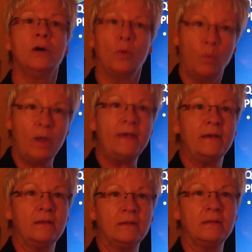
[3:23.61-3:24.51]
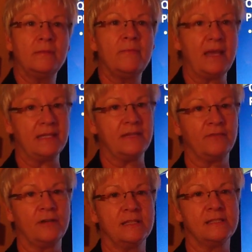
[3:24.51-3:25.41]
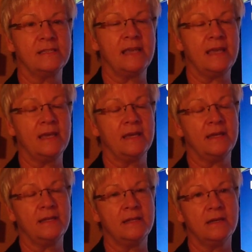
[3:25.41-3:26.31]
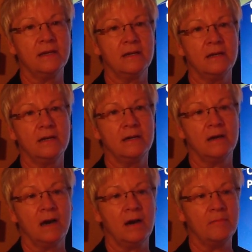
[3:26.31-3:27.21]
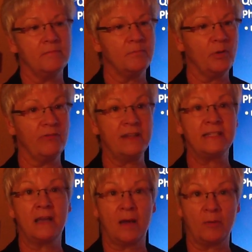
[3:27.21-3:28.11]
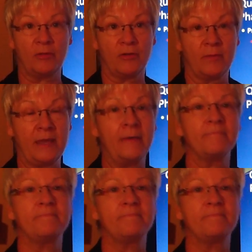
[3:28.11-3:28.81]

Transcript: will make a difference in preventing hypothermia?